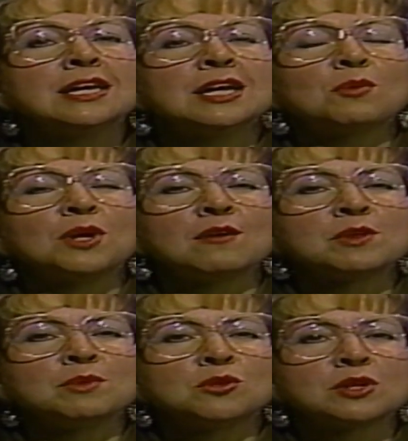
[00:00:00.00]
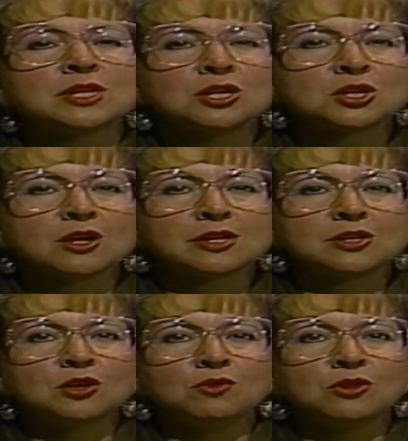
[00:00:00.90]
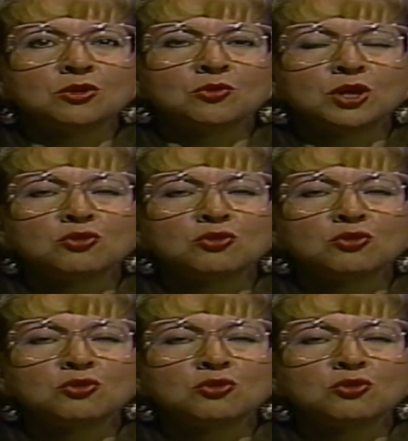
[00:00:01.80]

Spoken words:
and we have some interesting shots to give you there during